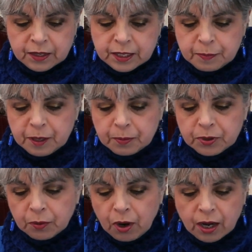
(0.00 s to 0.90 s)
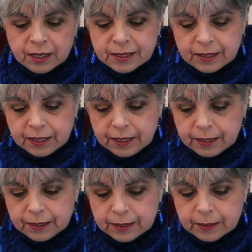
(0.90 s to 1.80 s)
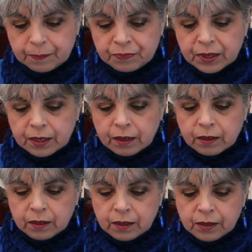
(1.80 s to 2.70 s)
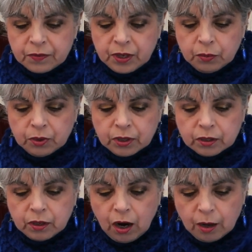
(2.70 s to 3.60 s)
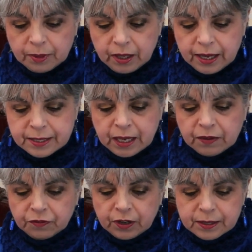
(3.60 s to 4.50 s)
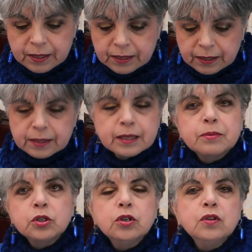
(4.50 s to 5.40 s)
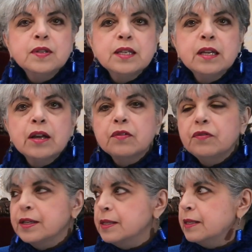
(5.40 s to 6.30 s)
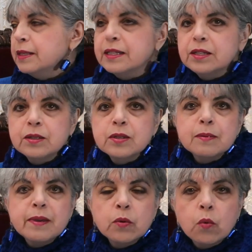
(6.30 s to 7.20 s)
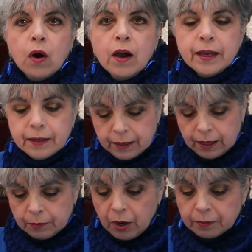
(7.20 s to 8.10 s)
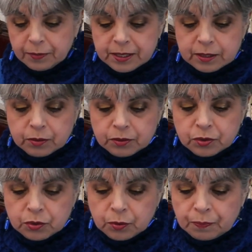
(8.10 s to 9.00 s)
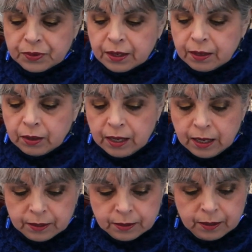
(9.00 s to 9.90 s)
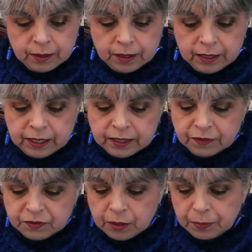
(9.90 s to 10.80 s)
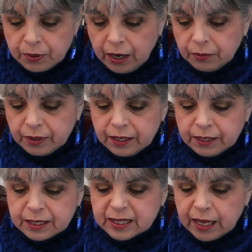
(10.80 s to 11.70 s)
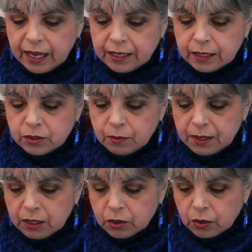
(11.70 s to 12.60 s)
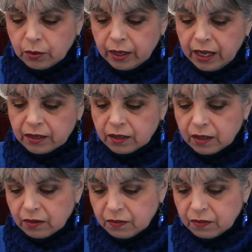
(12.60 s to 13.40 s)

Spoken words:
these people. There were Augustinians, there were Carmelites, and Franciscans. I'm sure you've seen how the Franciscans used to make wine, probably still do. And he lived in a priory in San Domenico at